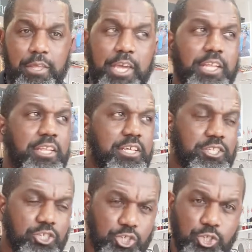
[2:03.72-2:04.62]
and
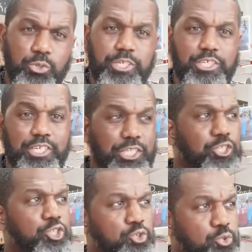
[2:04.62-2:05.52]
the Jewish is
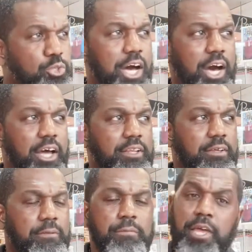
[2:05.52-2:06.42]
the true God,
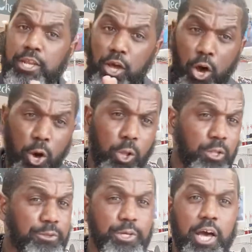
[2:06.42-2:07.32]
and all
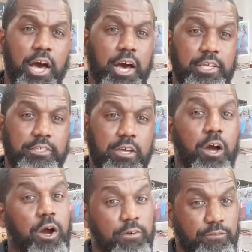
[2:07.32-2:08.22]
other gods
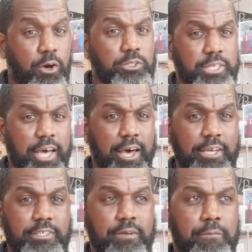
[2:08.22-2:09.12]
are false
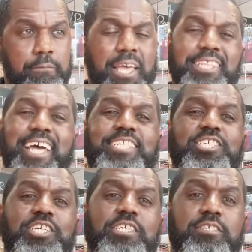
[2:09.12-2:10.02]
gods. That
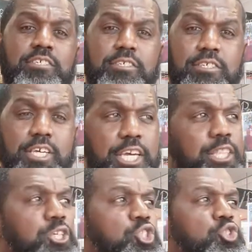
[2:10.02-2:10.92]
Jesus in
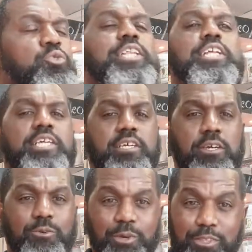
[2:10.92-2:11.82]
the Trinity
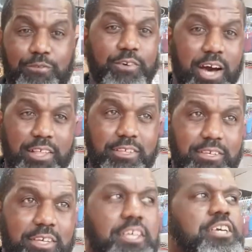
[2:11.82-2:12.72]
with the Father
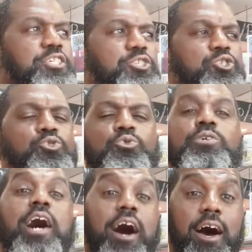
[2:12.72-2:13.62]
is the true
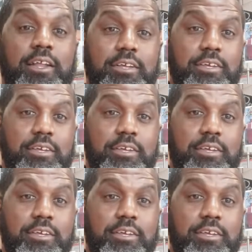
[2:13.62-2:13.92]
God,